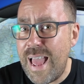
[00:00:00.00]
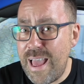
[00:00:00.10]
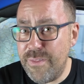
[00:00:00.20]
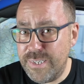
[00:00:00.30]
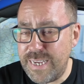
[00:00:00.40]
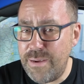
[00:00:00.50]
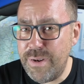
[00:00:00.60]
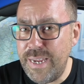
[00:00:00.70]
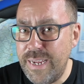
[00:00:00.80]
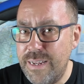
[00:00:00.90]
at the same
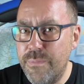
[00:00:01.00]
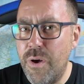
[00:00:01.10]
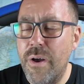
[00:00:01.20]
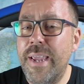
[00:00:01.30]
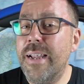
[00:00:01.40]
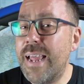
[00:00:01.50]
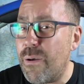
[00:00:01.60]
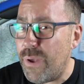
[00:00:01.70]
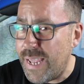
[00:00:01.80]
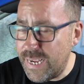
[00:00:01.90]
league in the market.
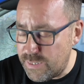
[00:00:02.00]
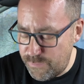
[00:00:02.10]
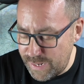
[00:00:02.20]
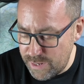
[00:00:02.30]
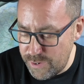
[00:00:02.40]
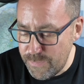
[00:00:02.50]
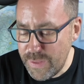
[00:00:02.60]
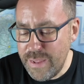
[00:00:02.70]
Now, here's the thing though.